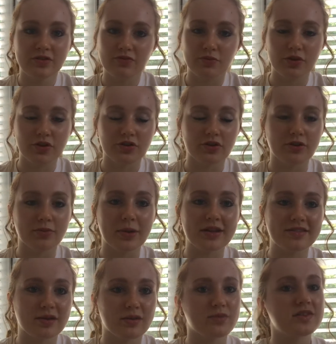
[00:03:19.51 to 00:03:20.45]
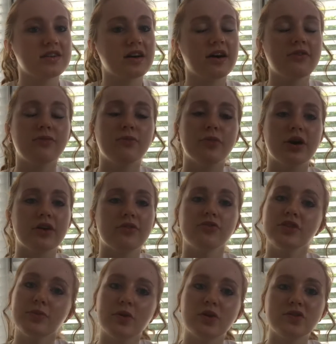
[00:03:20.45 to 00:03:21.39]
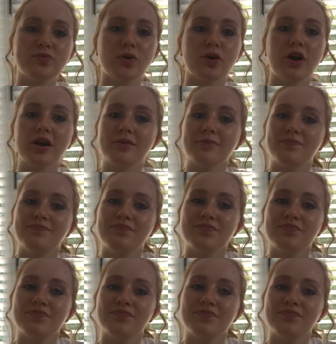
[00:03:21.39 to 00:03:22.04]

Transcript: with her about some stuff. But for the most part,